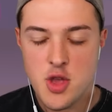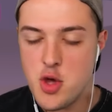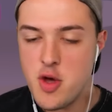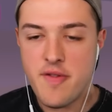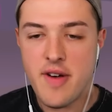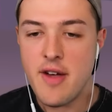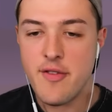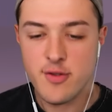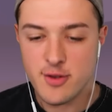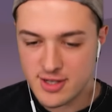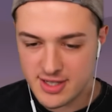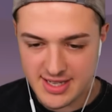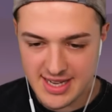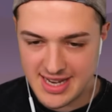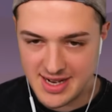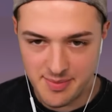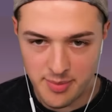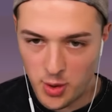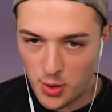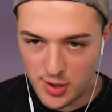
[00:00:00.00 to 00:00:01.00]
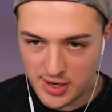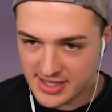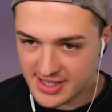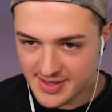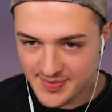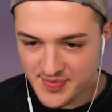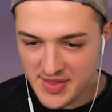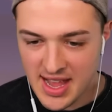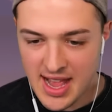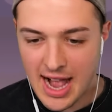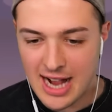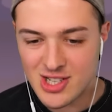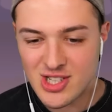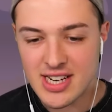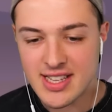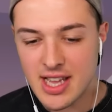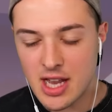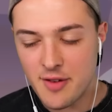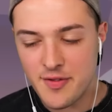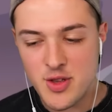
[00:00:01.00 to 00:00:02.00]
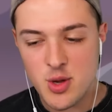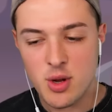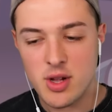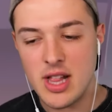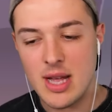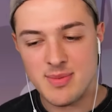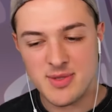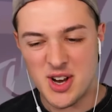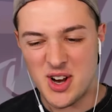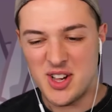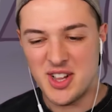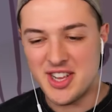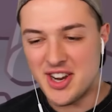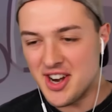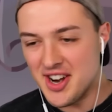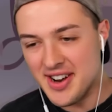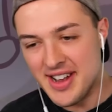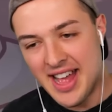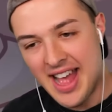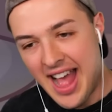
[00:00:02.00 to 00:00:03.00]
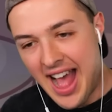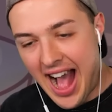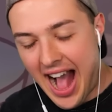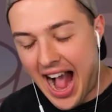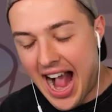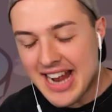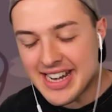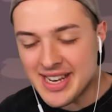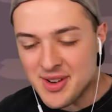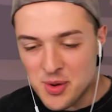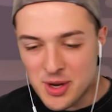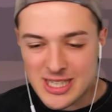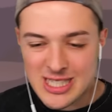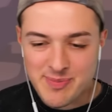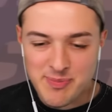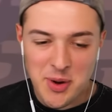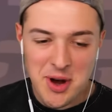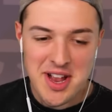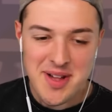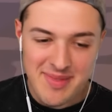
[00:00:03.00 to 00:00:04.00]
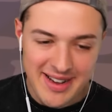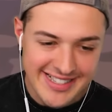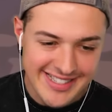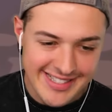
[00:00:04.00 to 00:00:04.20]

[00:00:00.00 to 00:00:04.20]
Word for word: you've ever seen, boys. I checked out a few clips earlier. I didn't want to spoil